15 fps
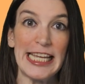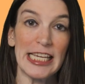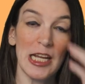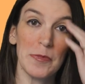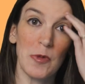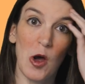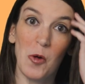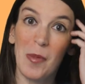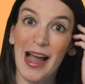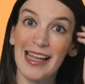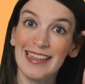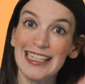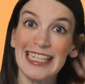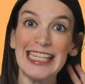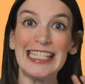GitHub
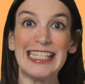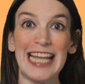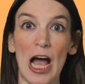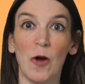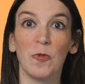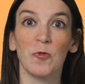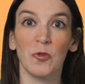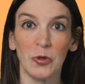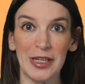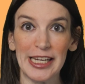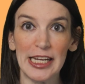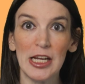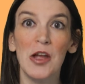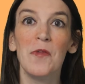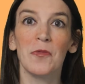Copilot is now
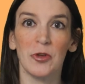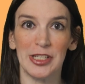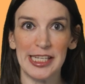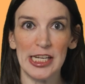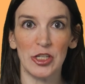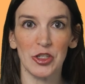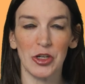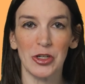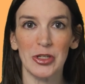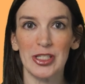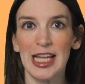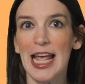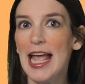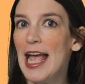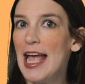free for
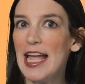teachers,